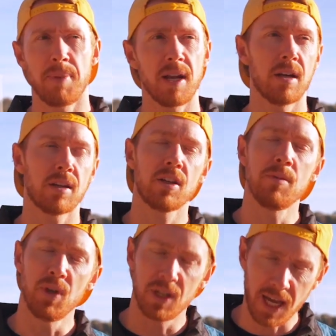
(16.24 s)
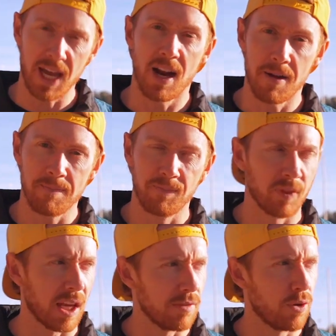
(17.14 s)
better communicator.
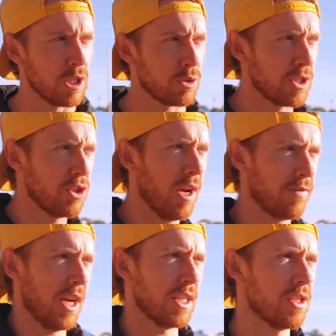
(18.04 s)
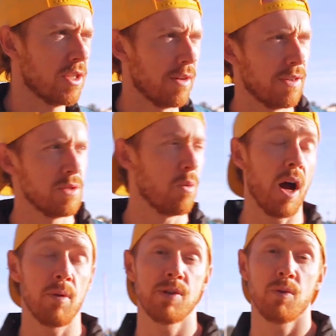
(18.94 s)
The first question you have to ask yourself is,
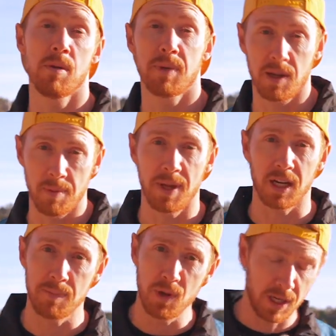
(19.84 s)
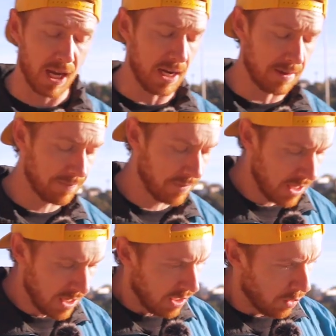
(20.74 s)
why would you want to become a better communicator?
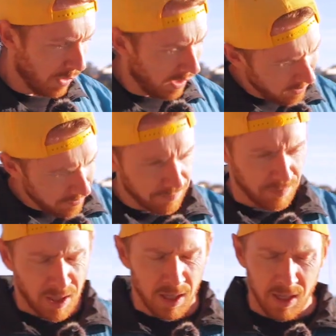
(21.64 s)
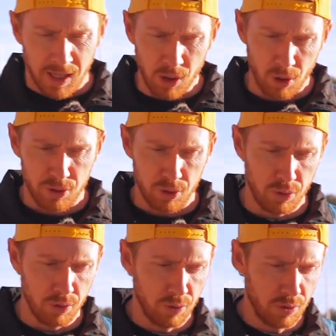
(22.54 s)
Well, in order
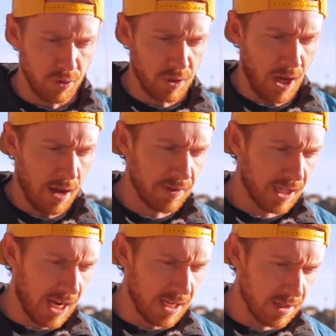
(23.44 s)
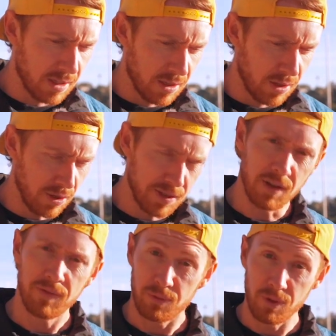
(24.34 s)
to navigate
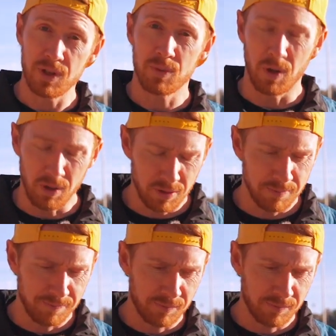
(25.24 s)
yourself through this world,